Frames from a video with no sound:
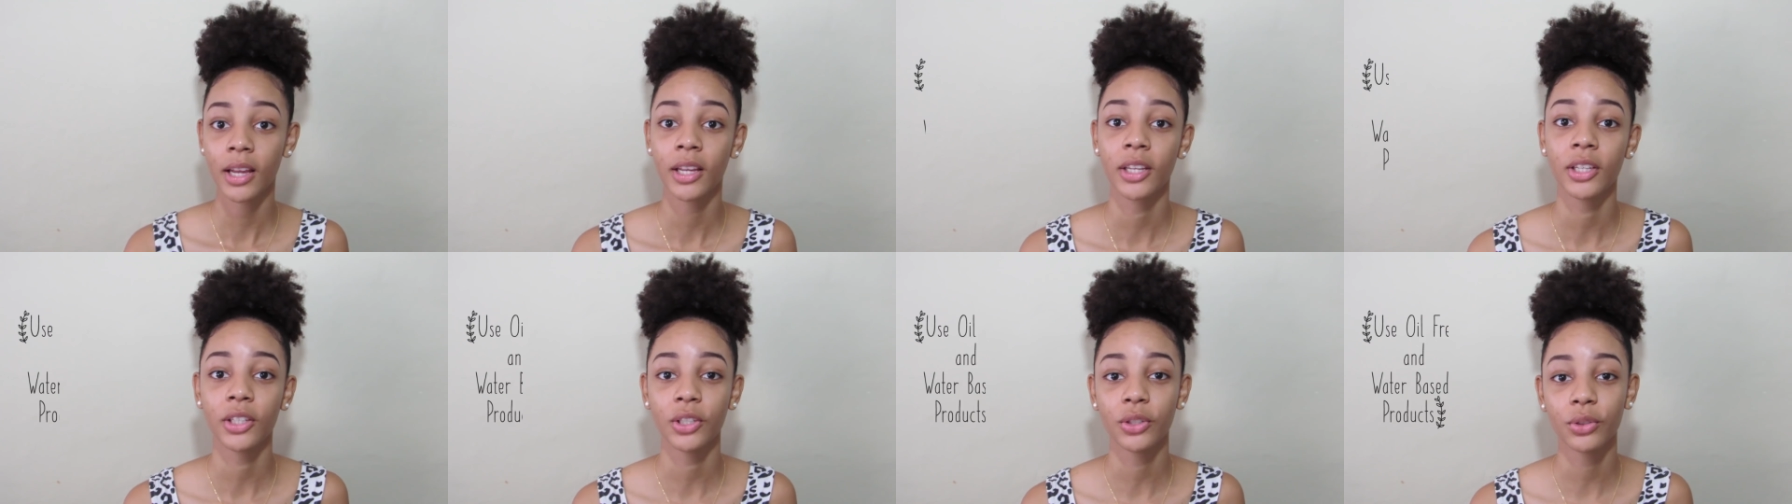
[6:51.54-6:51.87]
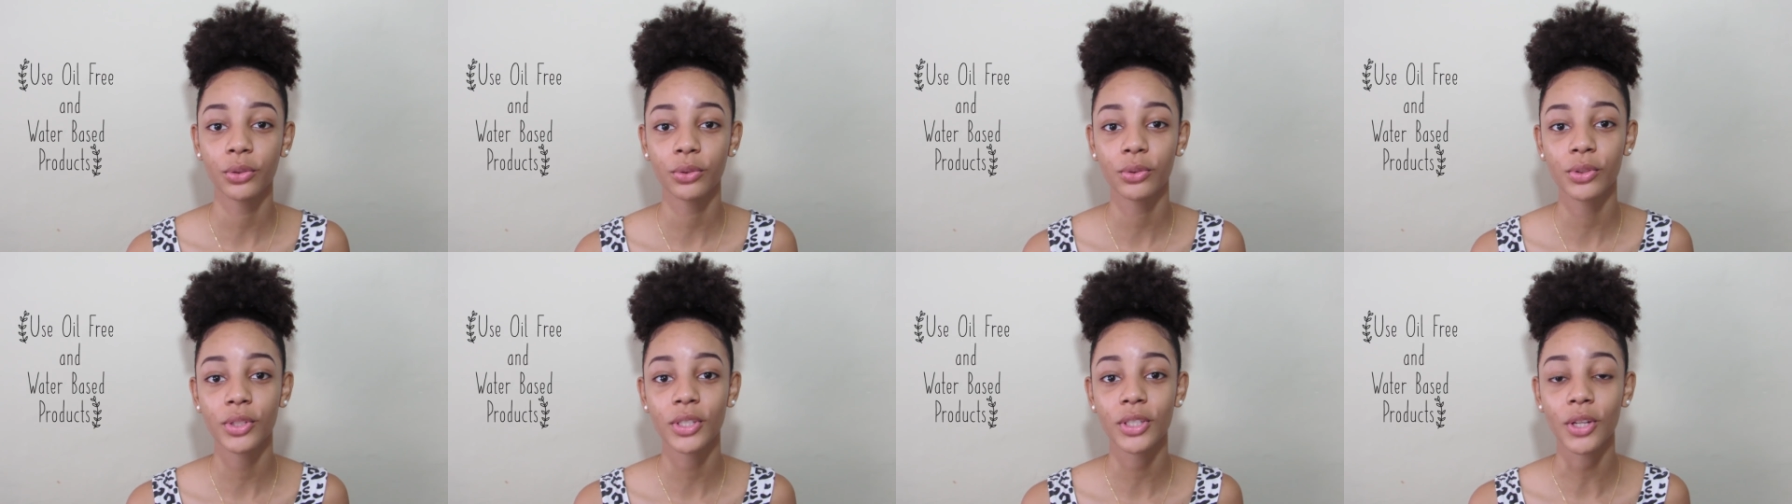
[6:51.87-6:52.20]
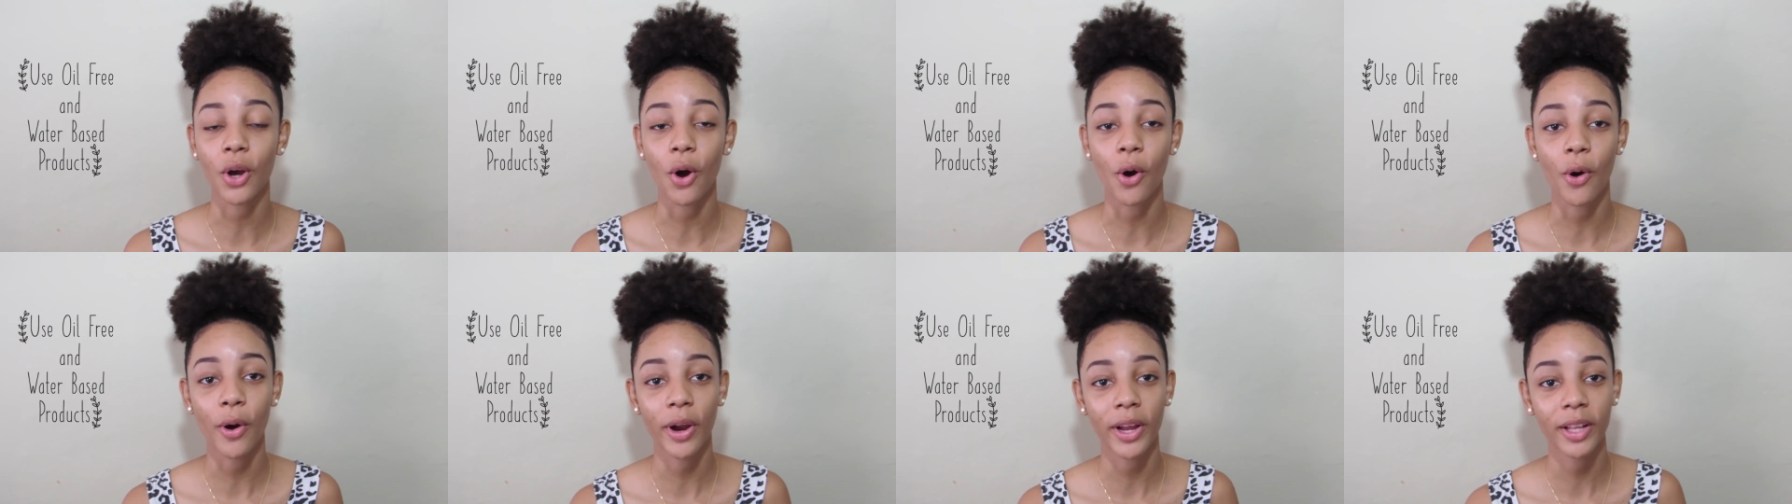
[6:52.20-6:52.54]
Use
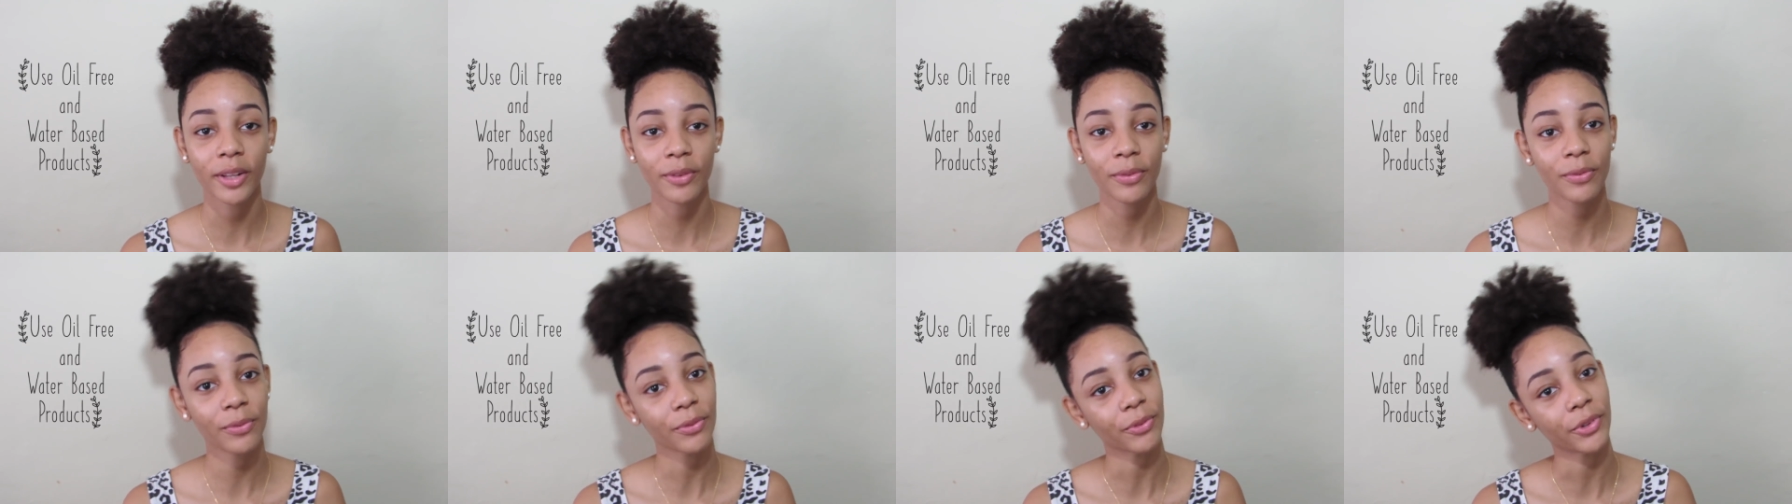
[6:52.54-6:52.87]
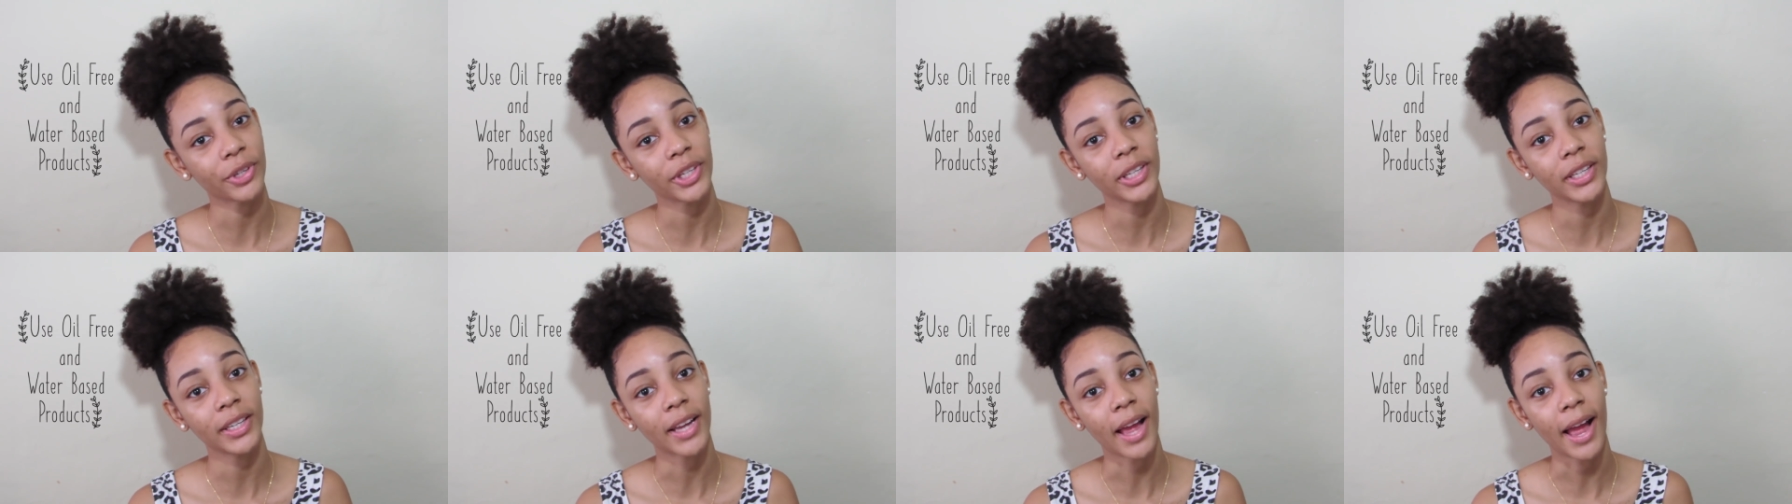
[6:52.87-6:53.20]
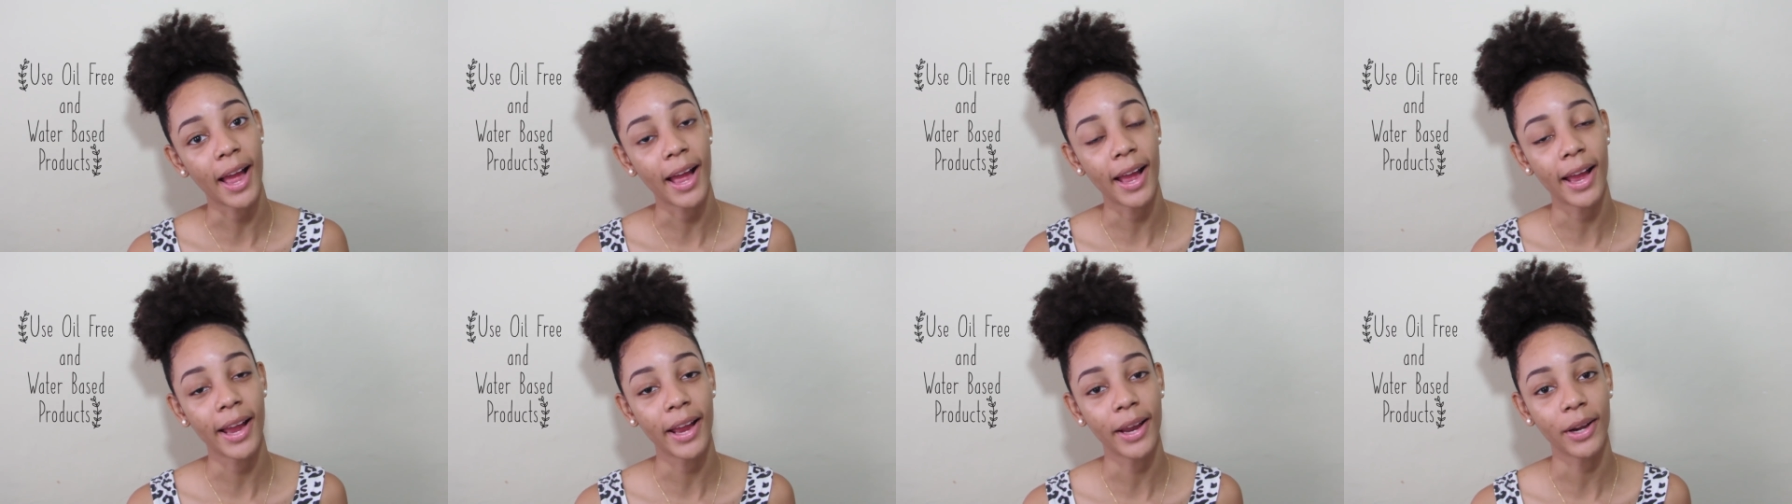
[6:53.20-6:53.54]
oil-free
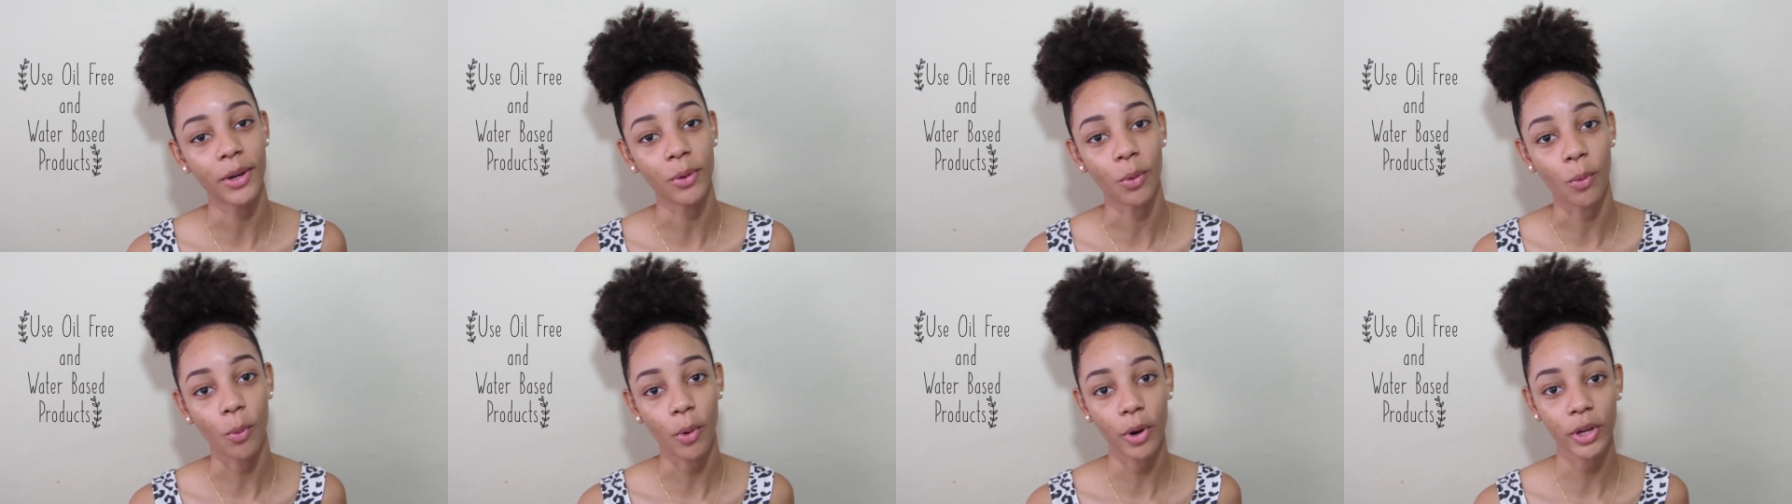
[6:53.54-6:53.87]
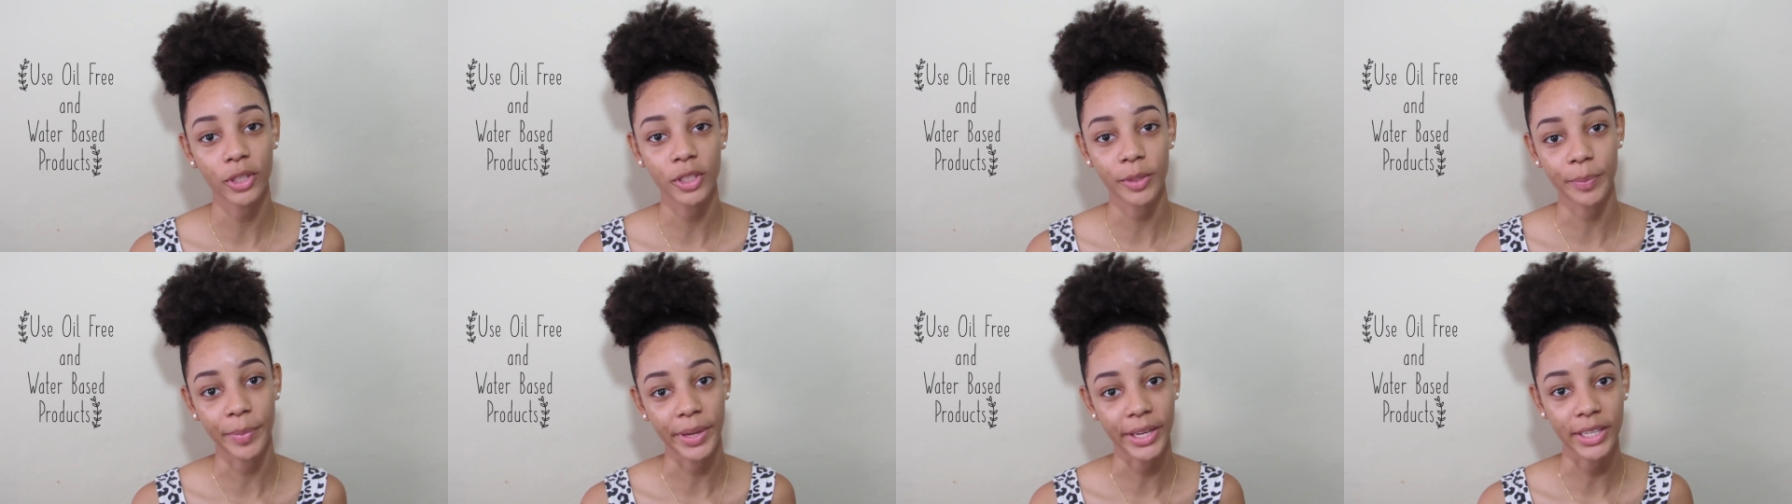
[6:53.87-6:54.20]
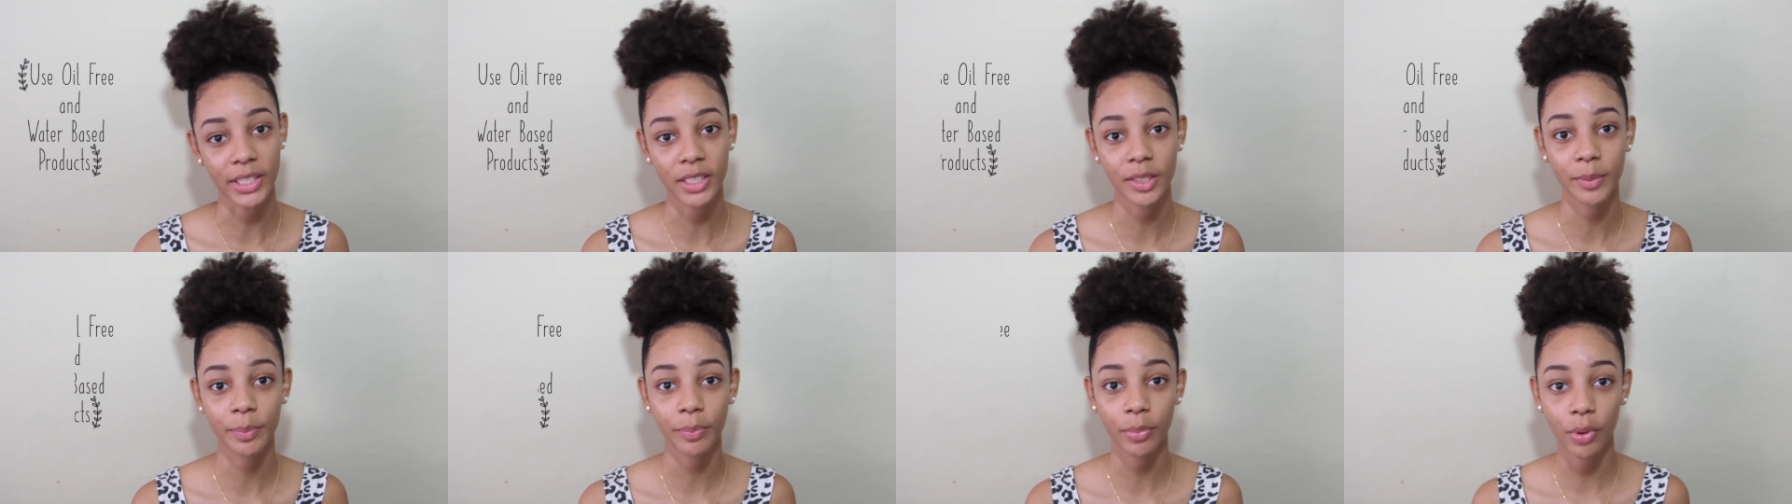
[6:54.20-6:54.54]
and water-based